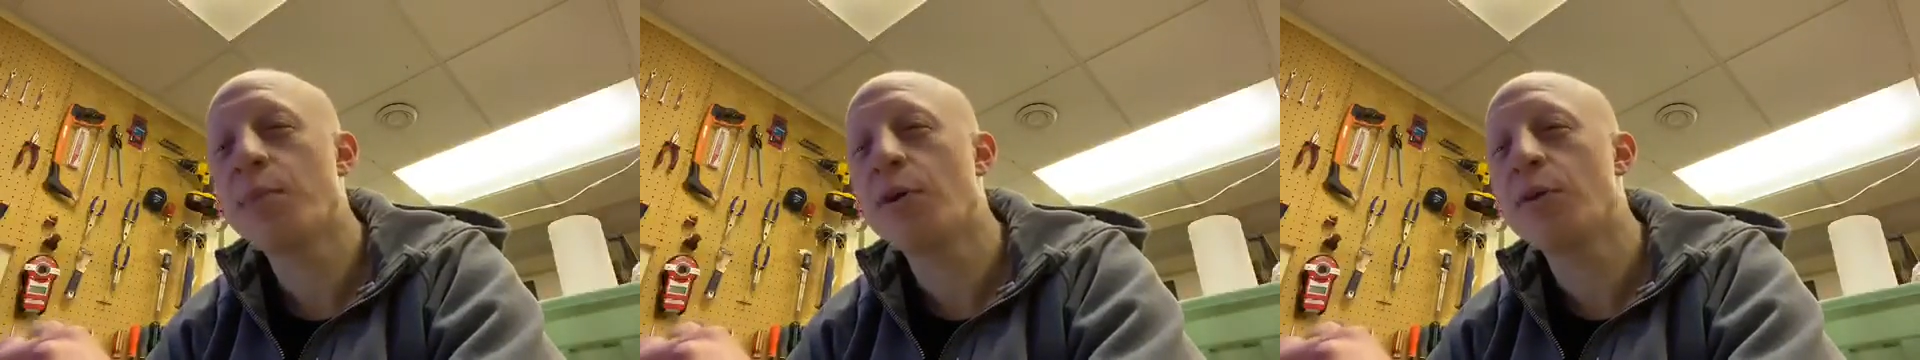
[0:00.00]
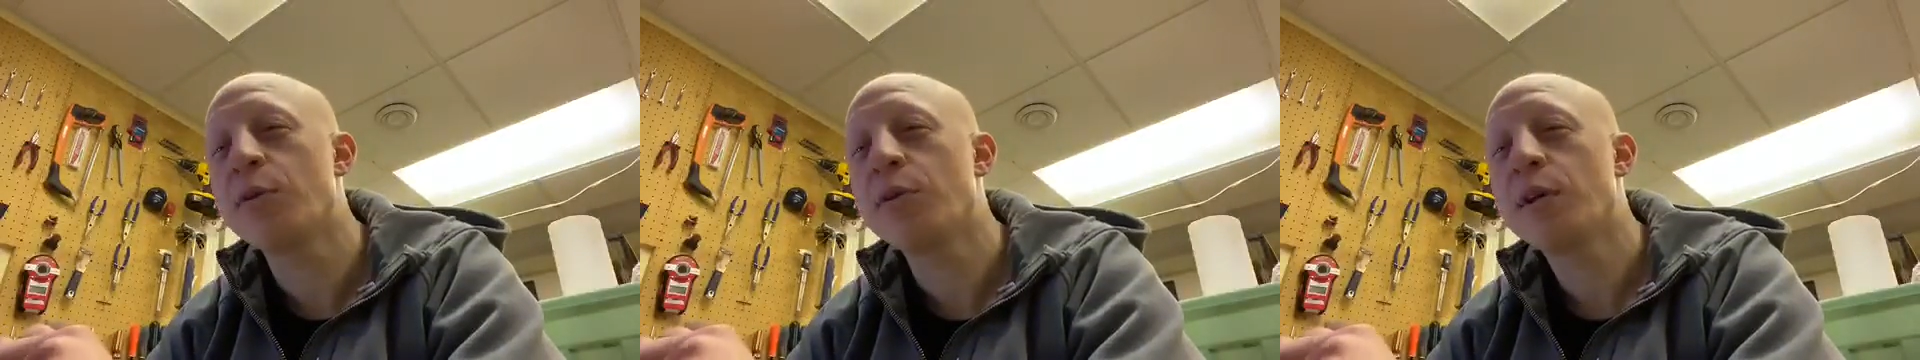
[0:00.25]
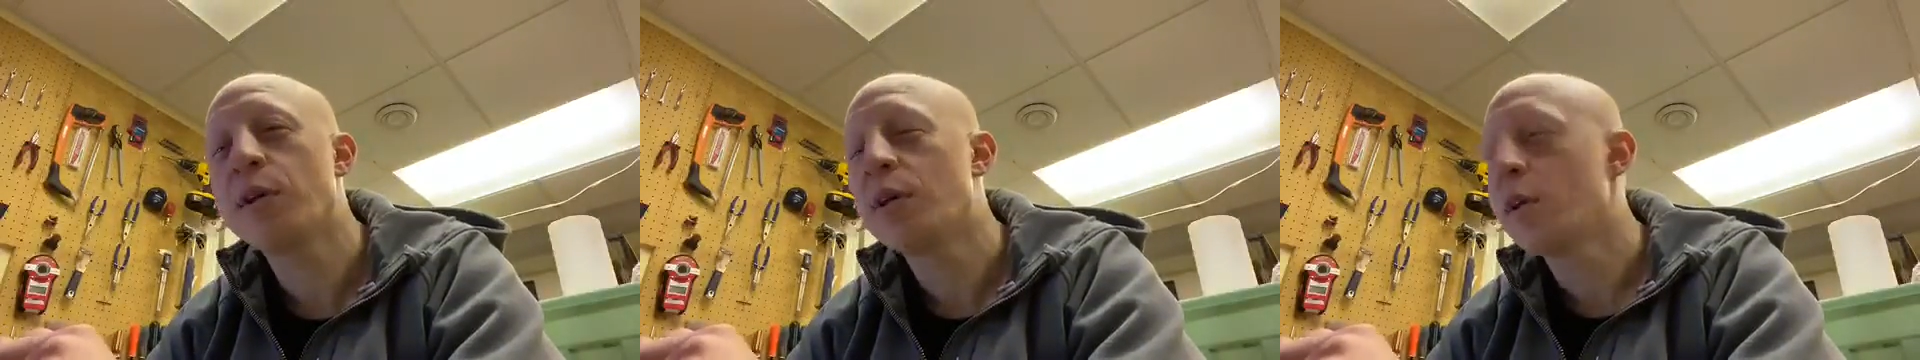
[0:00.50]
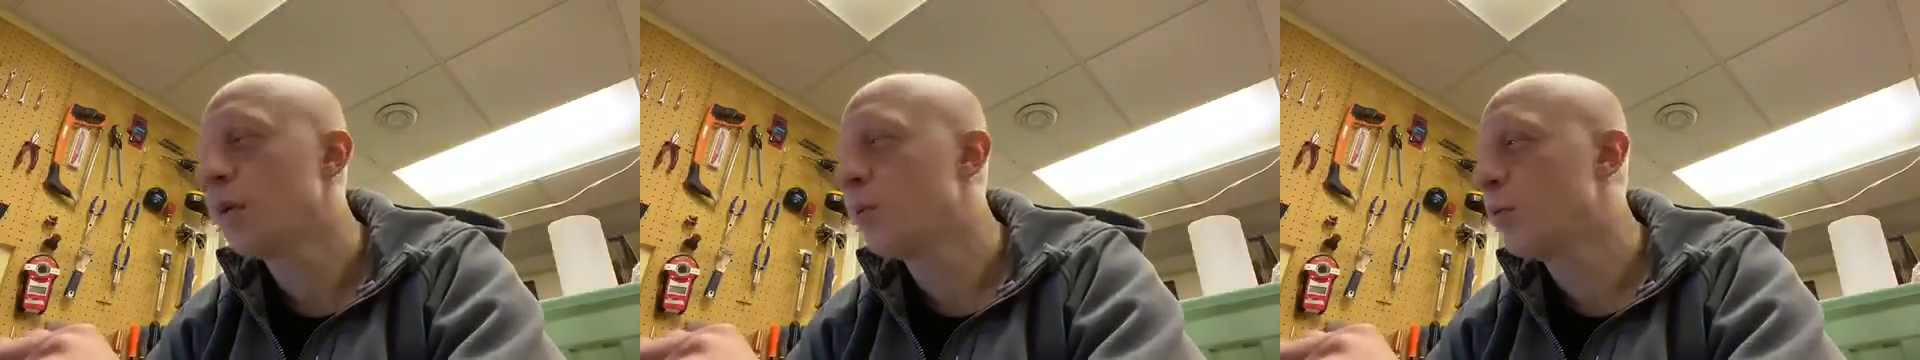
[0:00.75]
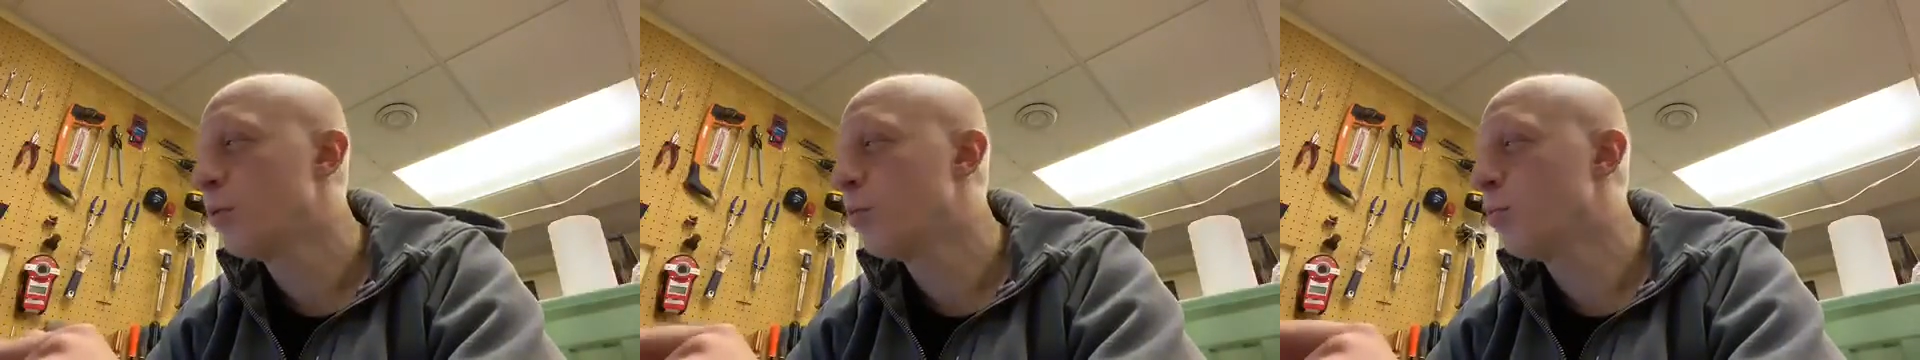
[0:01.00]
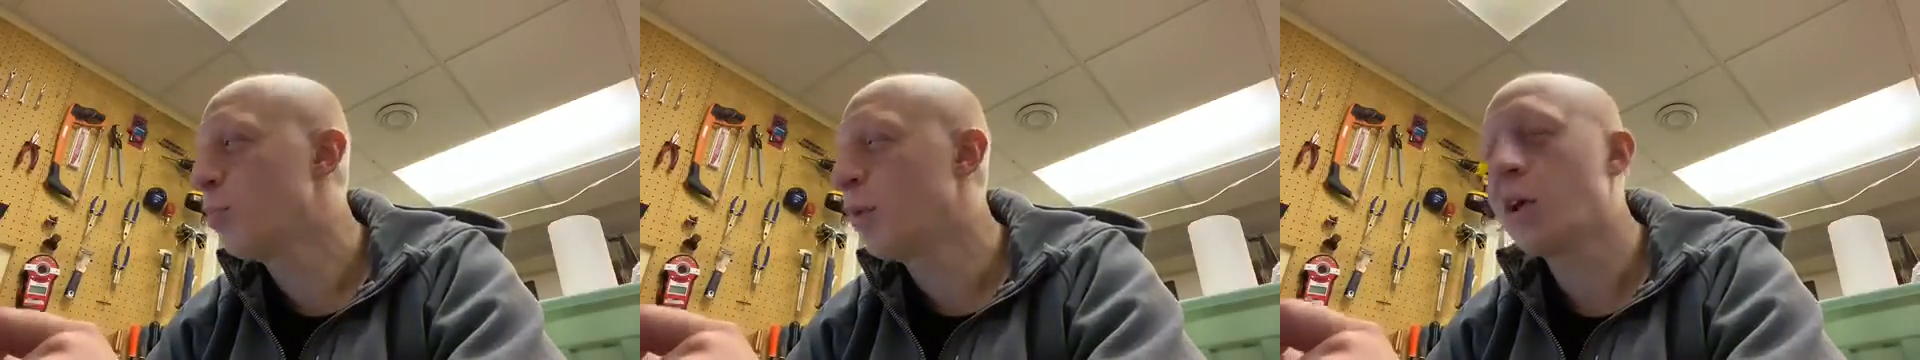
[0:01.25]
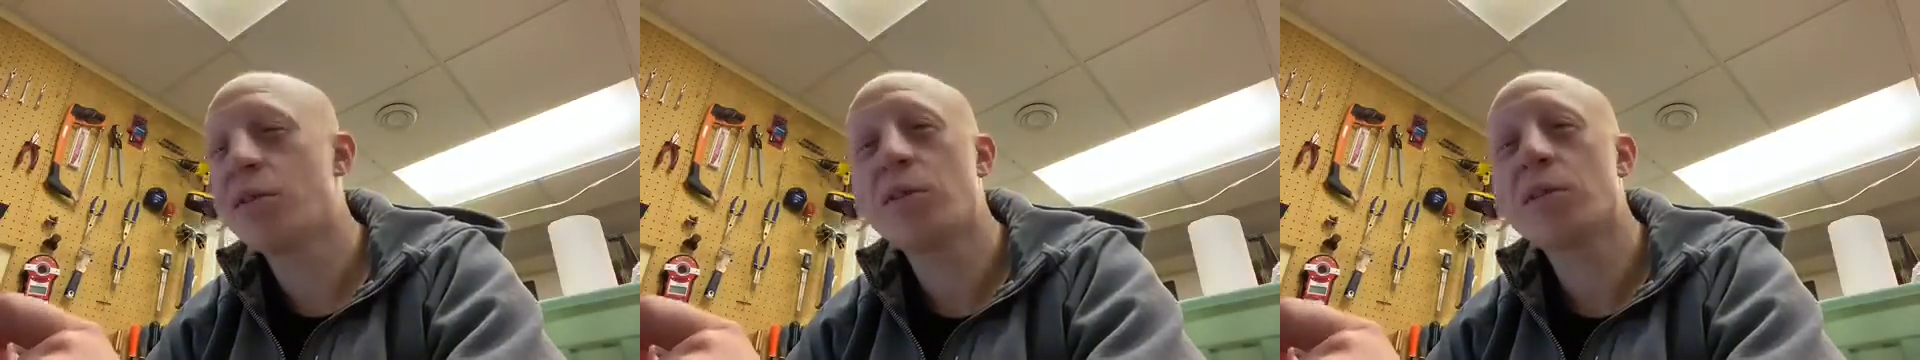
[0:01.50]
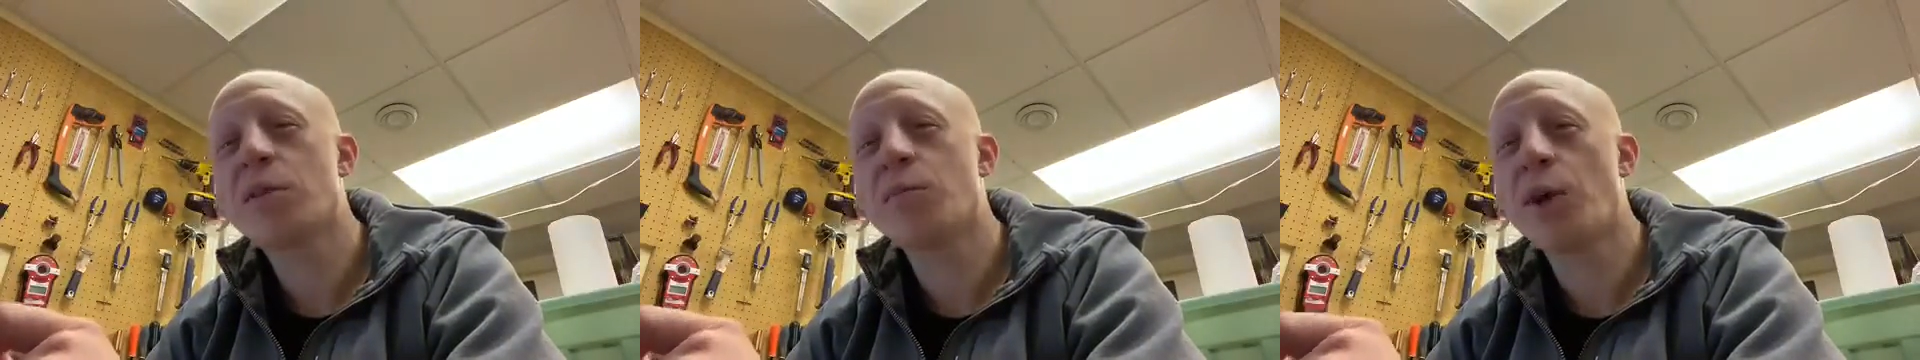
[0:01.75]
out, but I
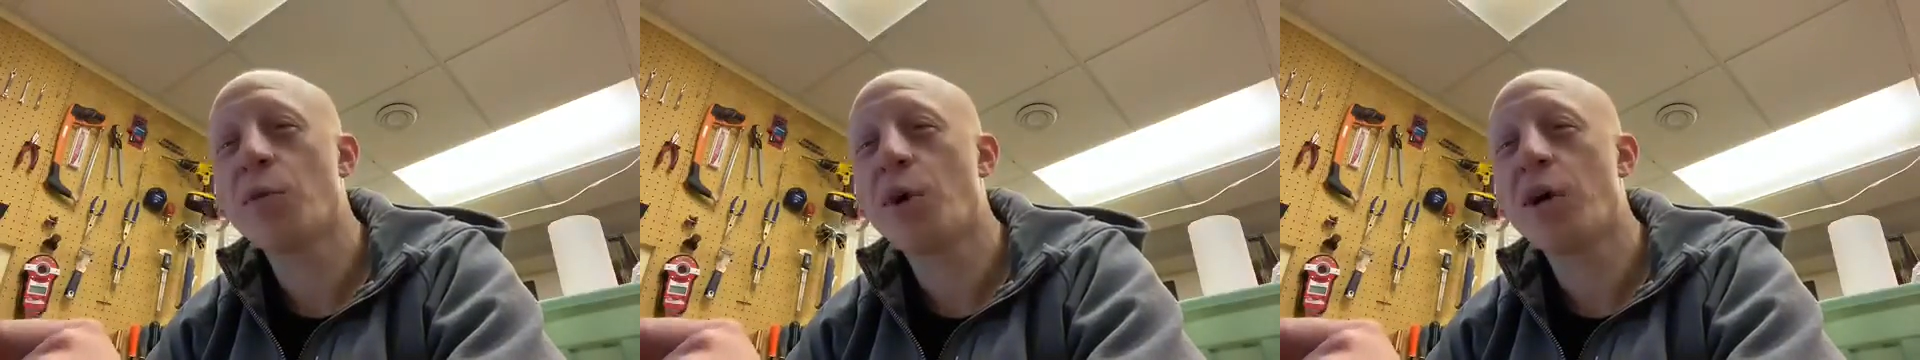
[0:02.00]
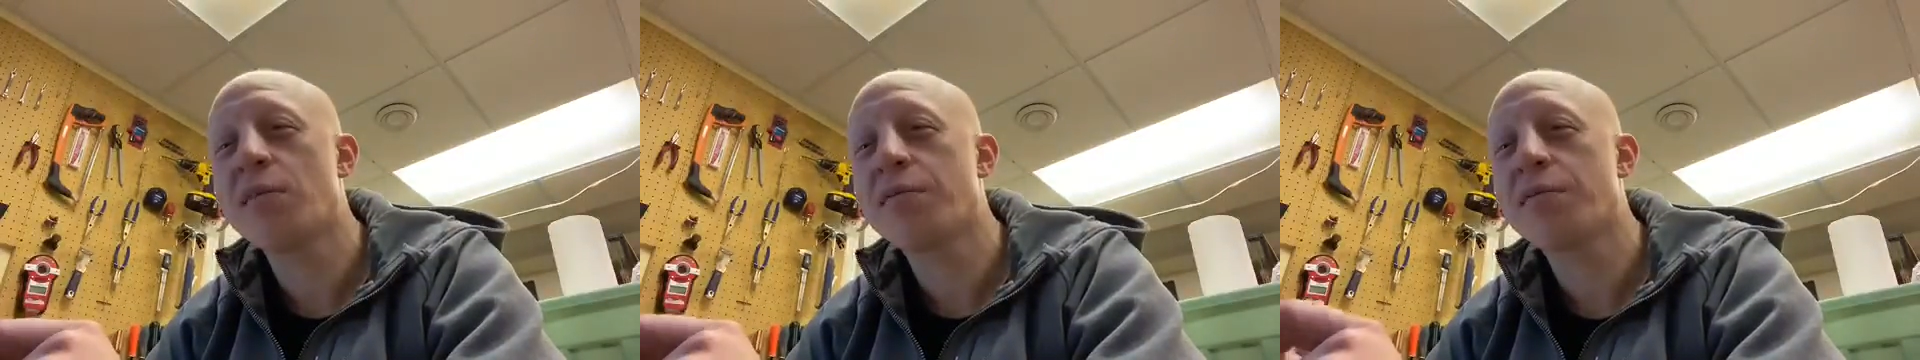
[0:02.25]
looked at my wife